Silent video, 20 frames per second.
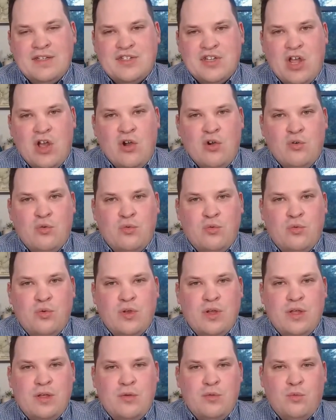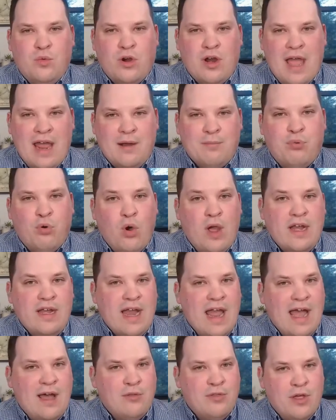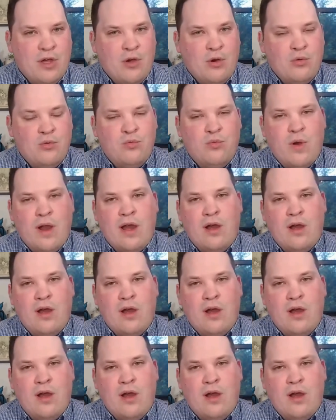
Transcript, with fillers: And so we're at a point now, though,